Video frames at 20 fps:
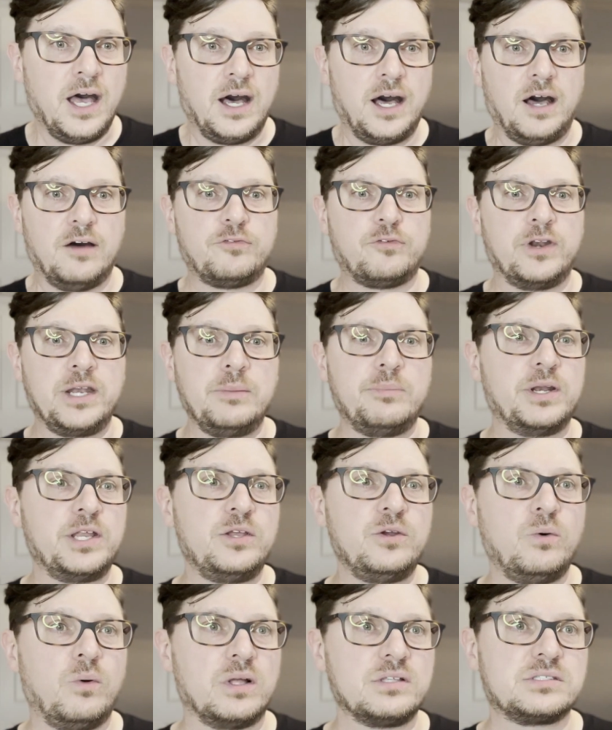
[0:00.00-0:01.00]
Uh, for
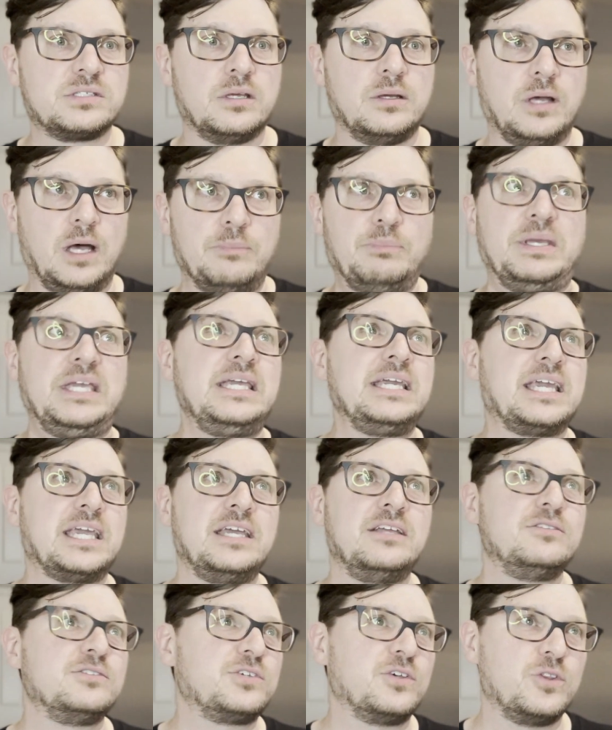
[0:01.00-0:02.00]
anybody who wants to a peek
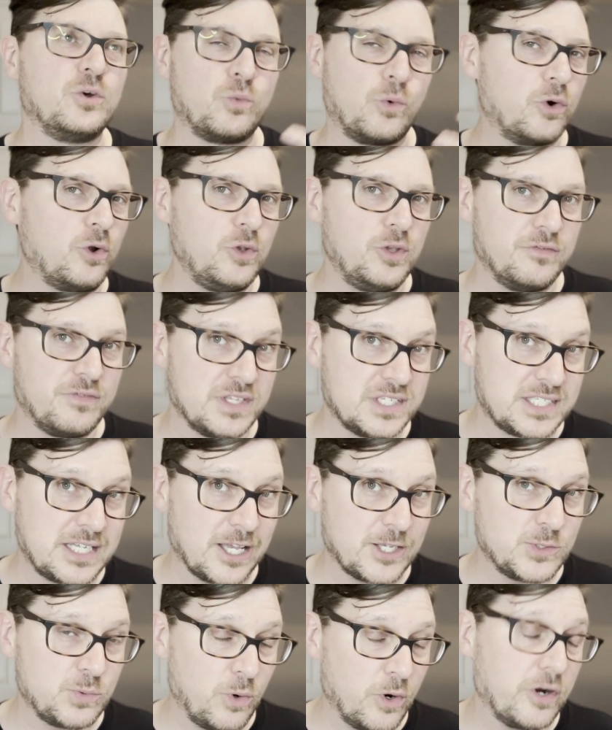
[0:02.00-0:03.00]
into the world of the
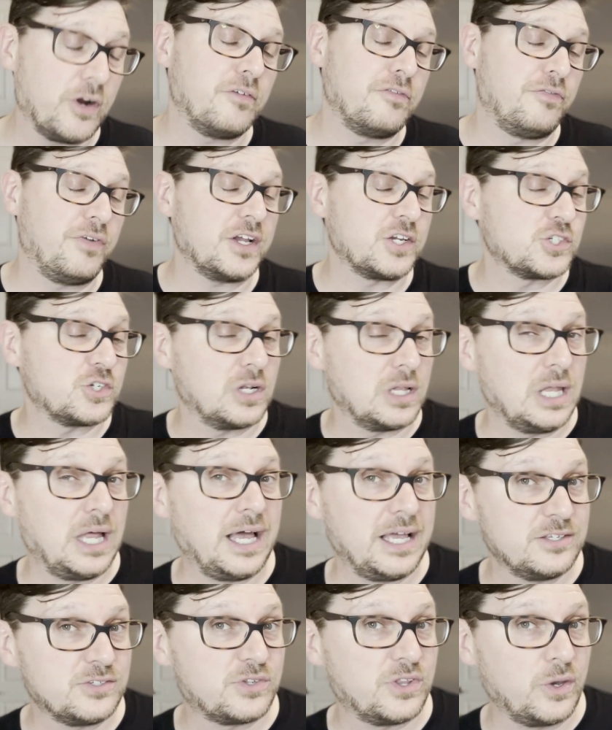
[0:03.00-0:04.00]
sex worker,
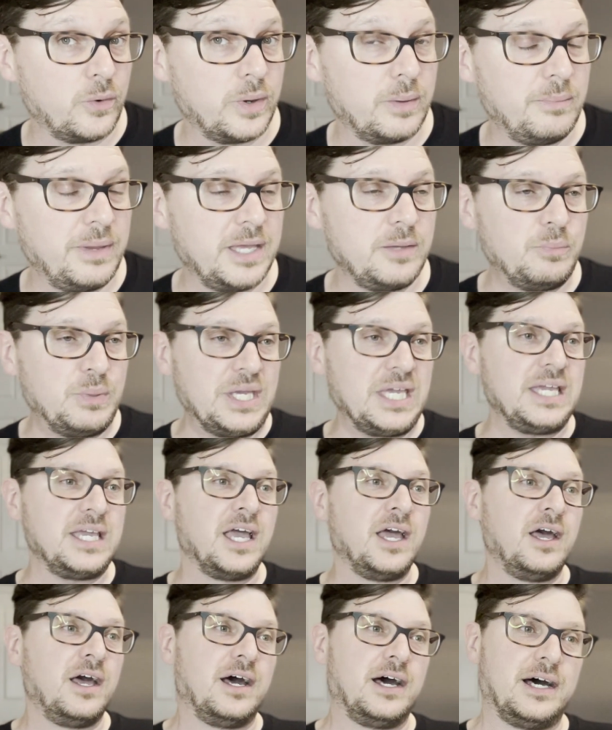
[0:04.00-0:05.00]
fictionalized though it may
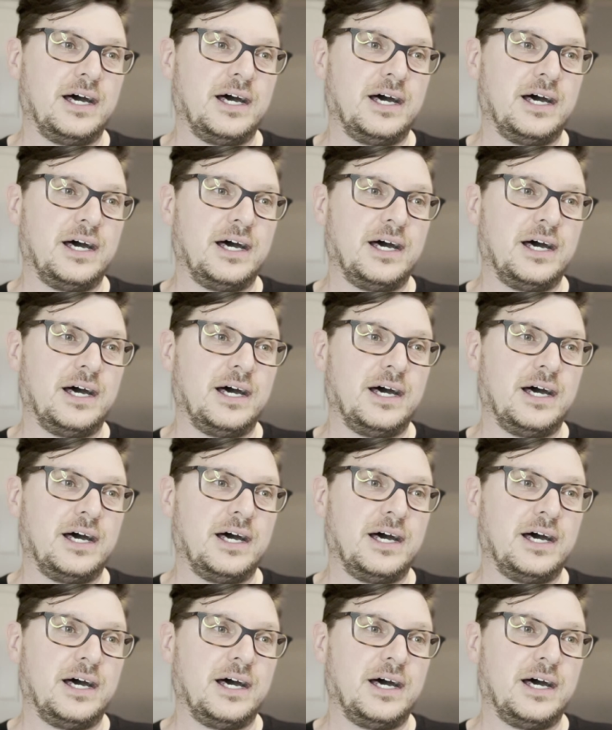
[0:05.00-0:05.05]
be,